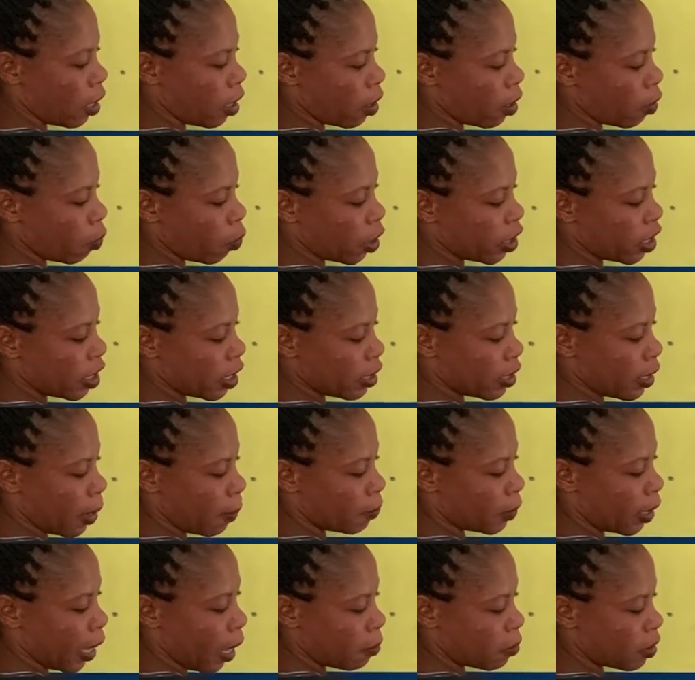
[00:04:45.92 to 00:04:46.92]
which is
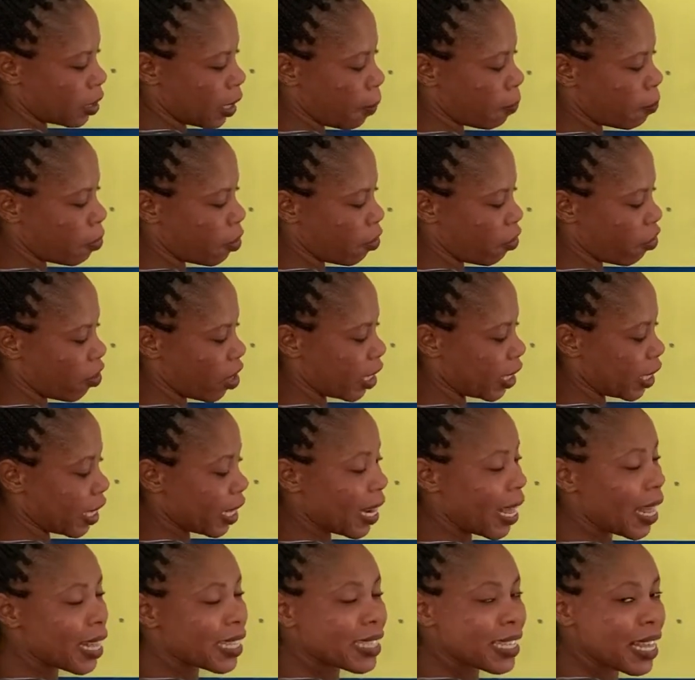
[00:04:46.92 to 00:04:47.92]
sometimes abbreviated
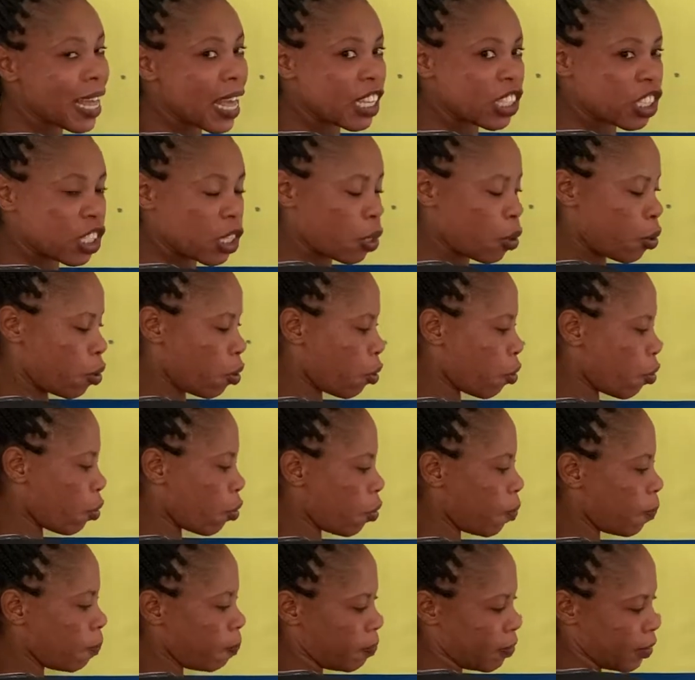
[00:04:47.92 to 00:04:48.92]
as SQ,
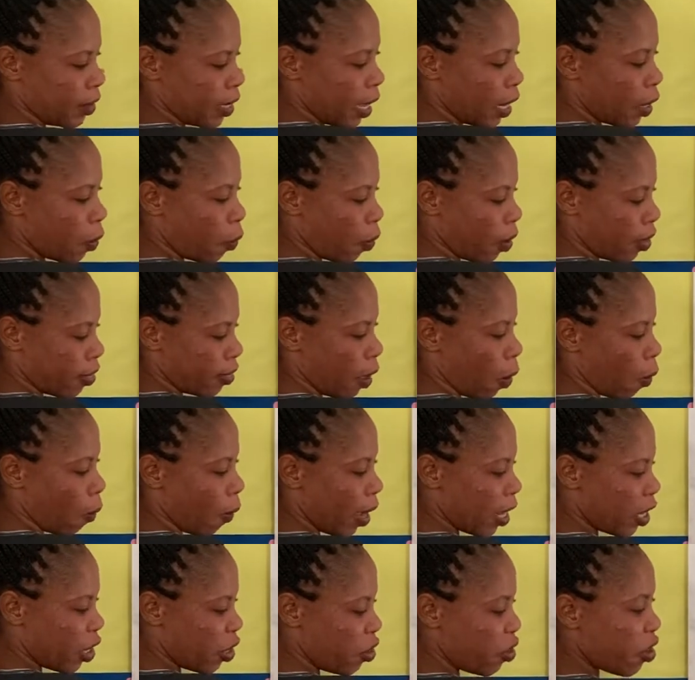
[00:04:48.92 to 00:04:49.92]
then with the
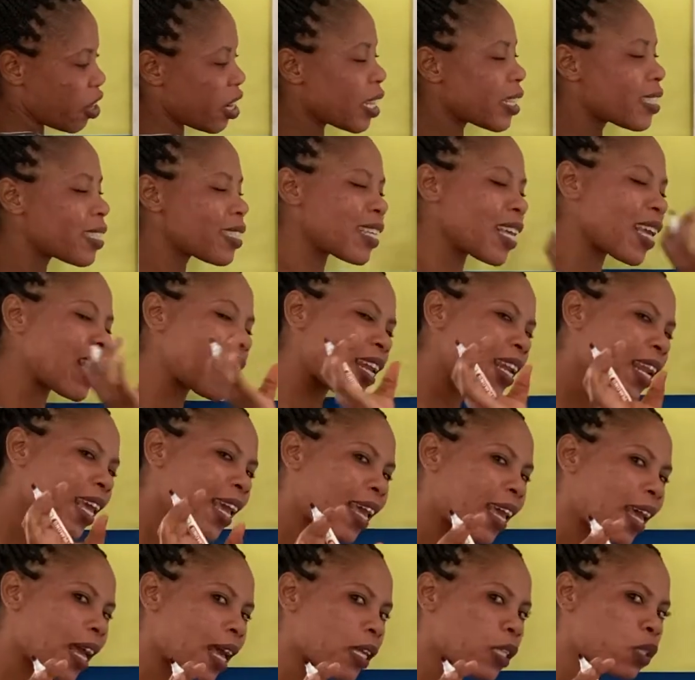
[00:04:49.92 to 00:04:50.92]
word units. In the
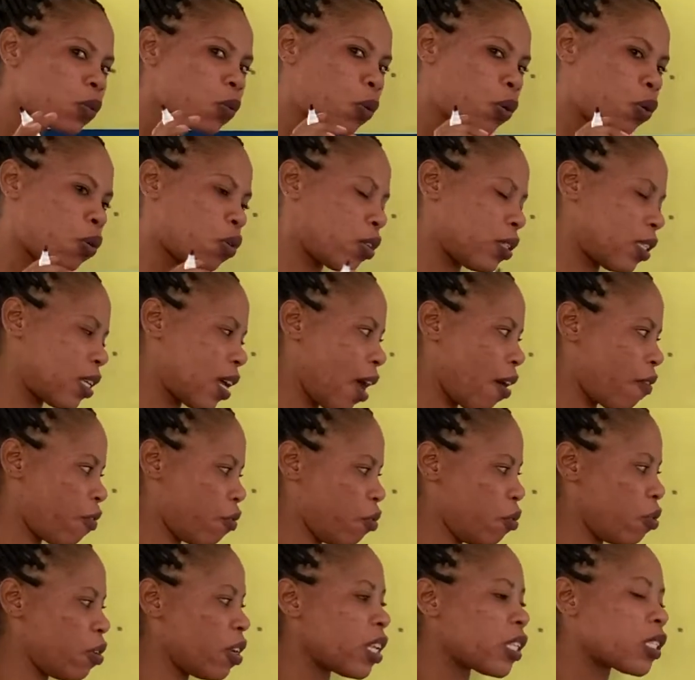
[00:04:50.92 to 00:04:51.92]
case we don't have
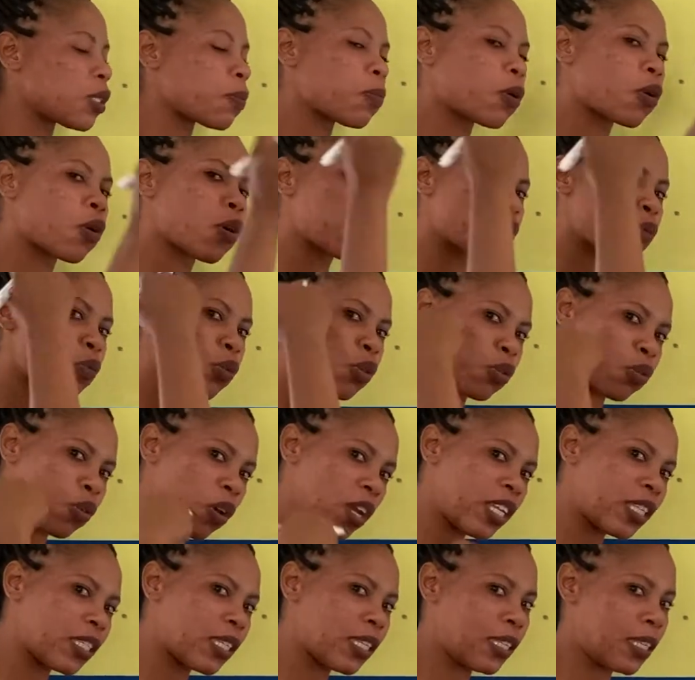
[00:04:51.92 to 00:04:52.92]
units because we saw
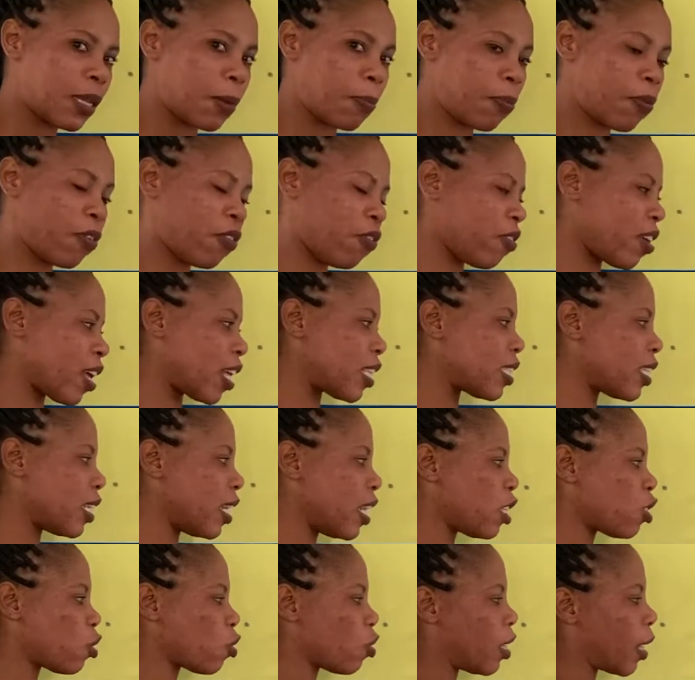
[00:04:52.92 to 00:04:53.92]
it in the previous
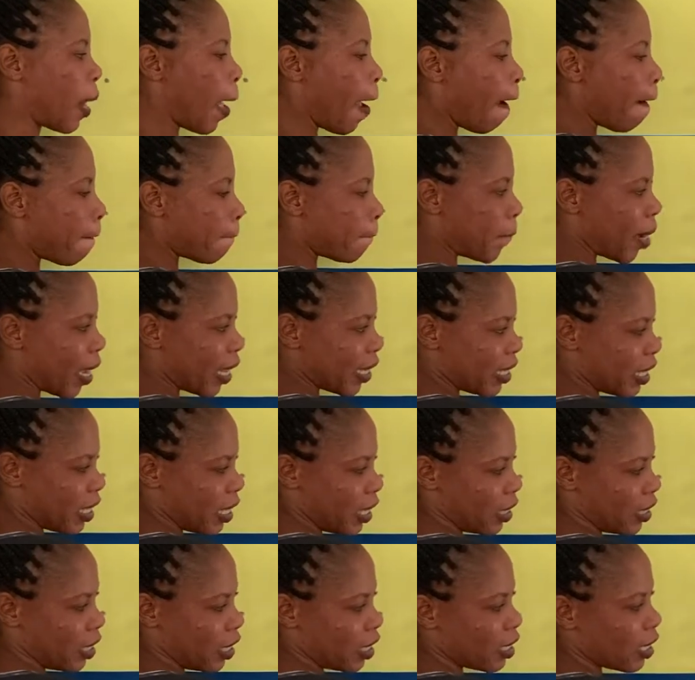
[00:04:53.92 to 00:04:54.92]
lesson, but
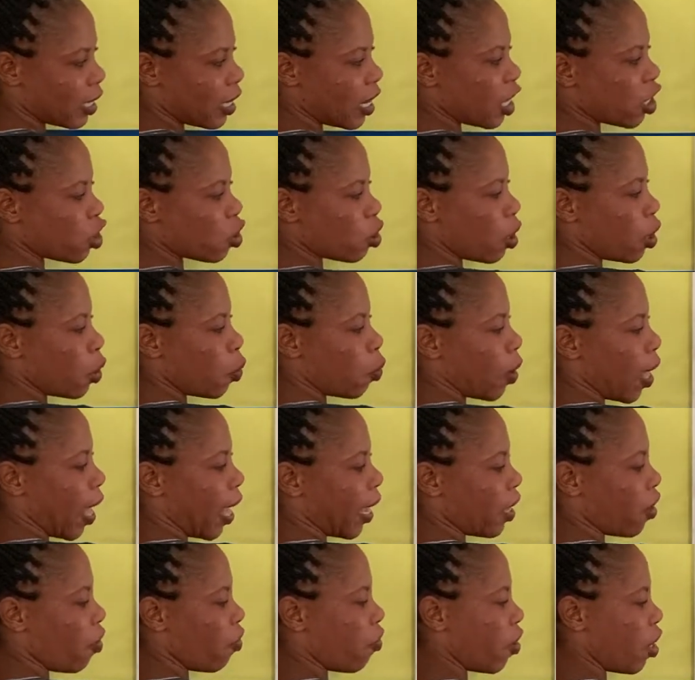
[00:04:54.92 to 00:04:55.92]
in this lesson we are
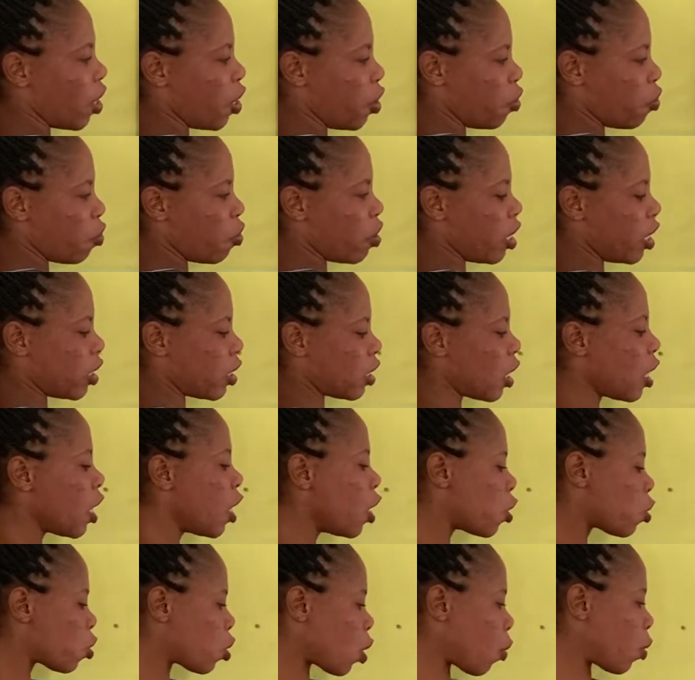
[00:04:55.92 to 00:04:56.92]
given units.
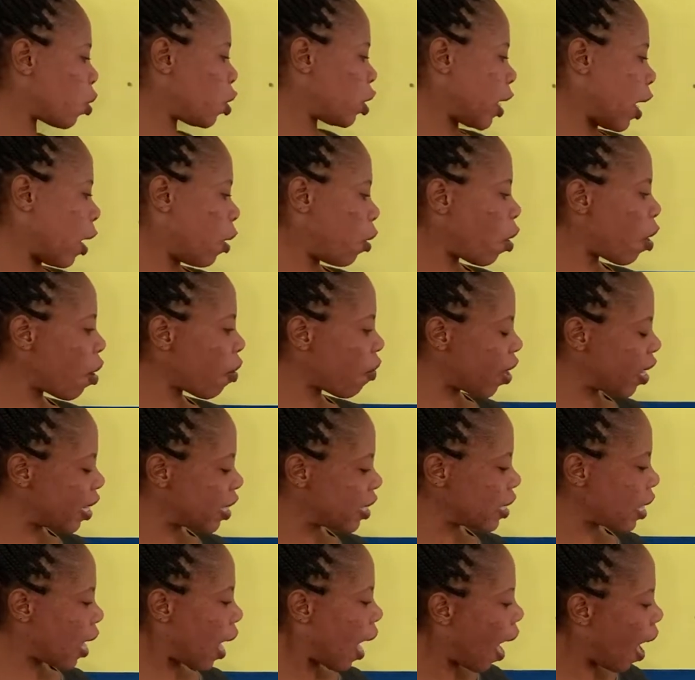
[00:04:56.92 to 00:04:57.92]
So we shall always
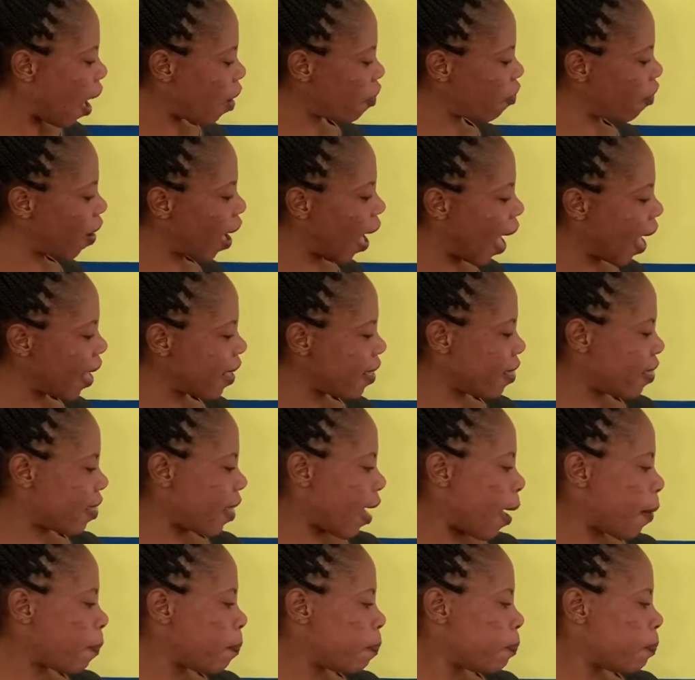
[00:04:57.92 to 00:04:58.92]
have either